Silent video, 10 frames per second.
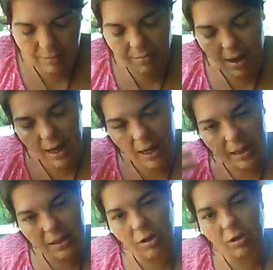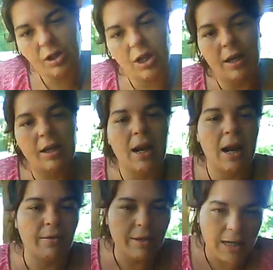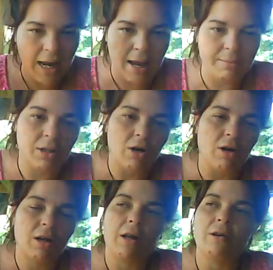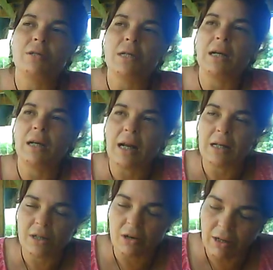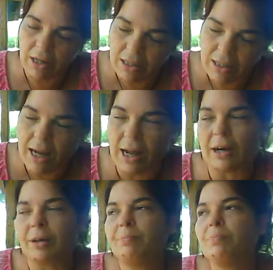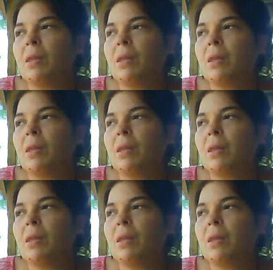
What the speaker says: my head starts shutting down, the tabs start closing, and I start getting tired.